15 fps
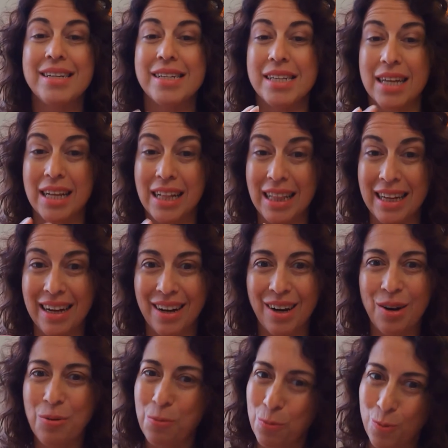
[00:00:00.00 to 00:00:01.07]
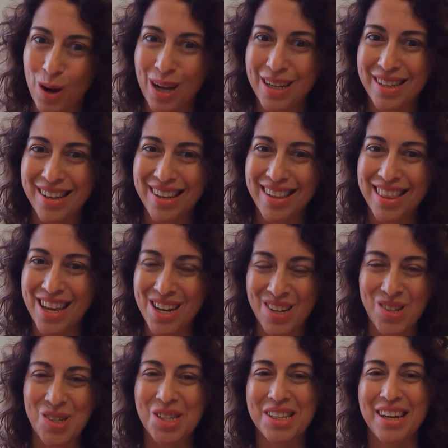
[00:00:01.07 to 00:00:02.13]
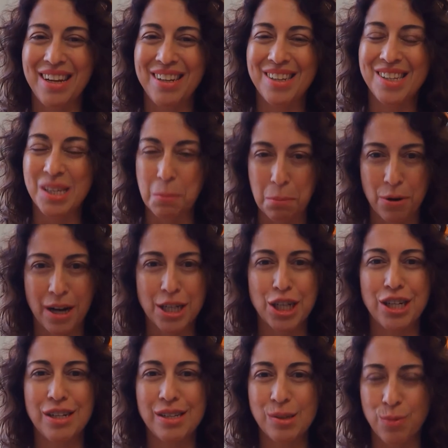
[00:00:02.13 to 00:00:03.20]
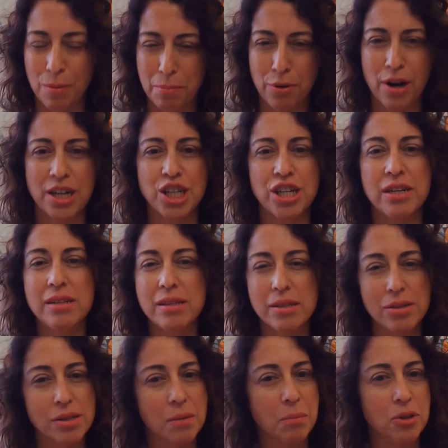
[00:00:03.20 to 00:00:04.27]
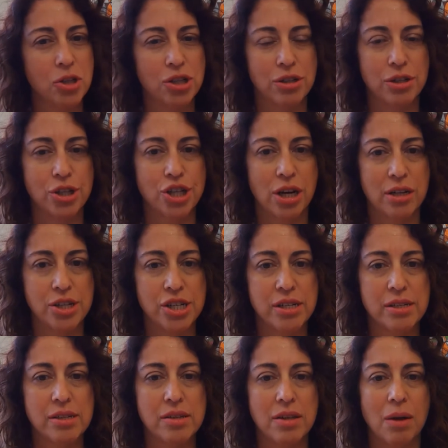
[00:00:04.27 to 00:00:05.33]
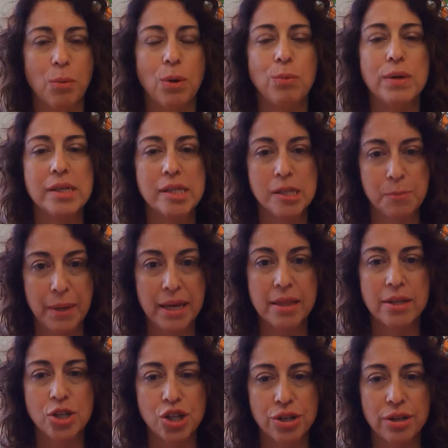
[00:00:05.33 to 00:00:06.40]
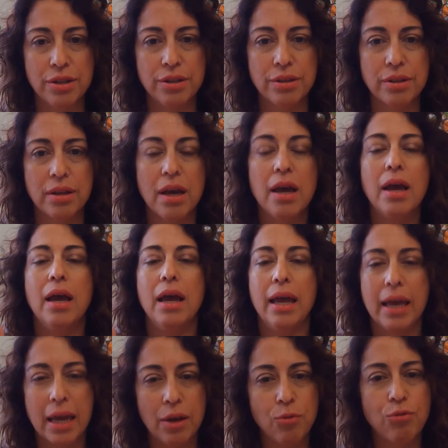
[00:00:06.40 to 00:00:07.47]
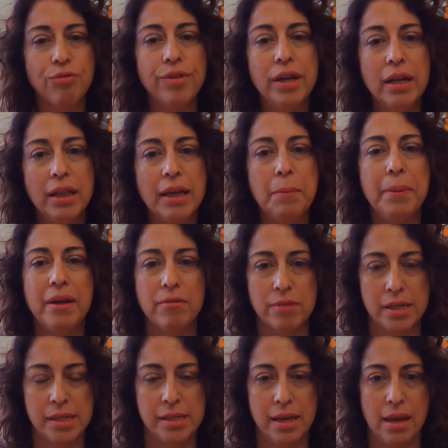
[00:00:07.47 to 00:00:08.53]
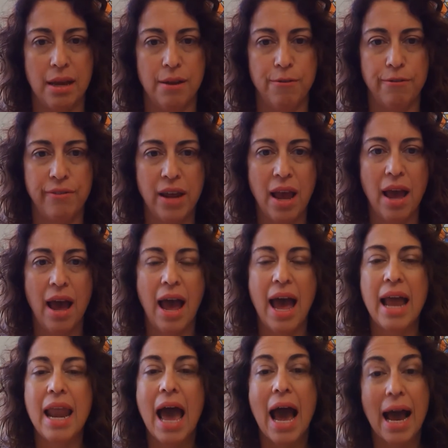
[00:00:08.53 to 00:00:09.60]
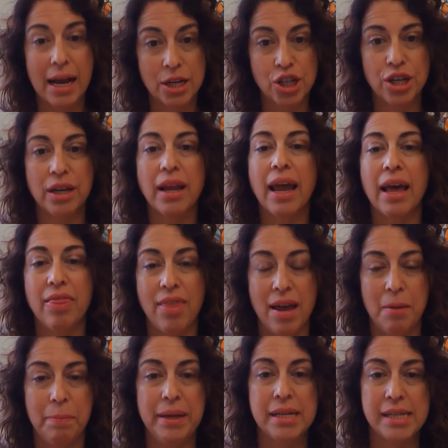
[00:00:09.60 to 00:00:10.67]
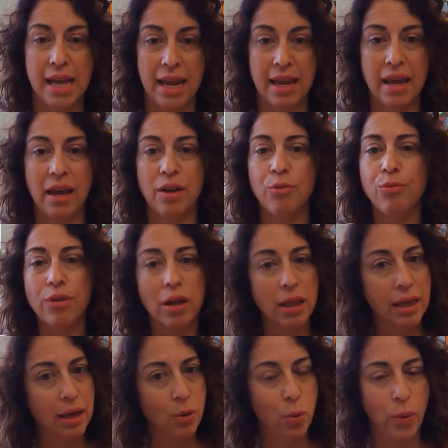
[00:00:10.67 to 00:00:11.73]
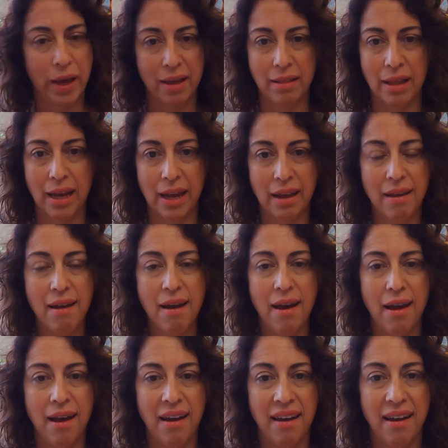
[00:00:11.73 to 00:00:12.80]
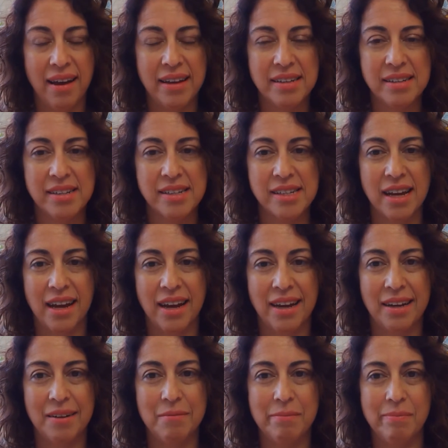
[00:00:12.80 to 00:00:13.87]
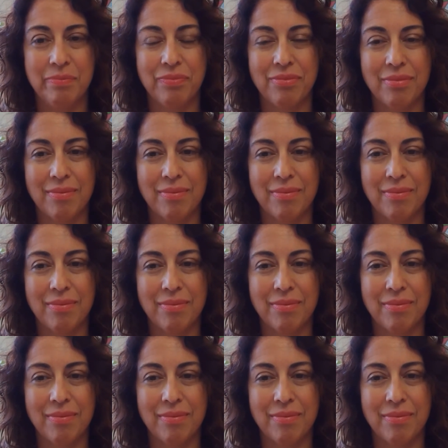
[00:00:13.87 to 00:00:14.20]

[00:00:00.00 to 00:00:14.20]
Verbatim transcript: to clear what those suppressions, repressions, those emotional charges, so that when we speak the truth, it can really be received and action can then be taken really quickly. And um,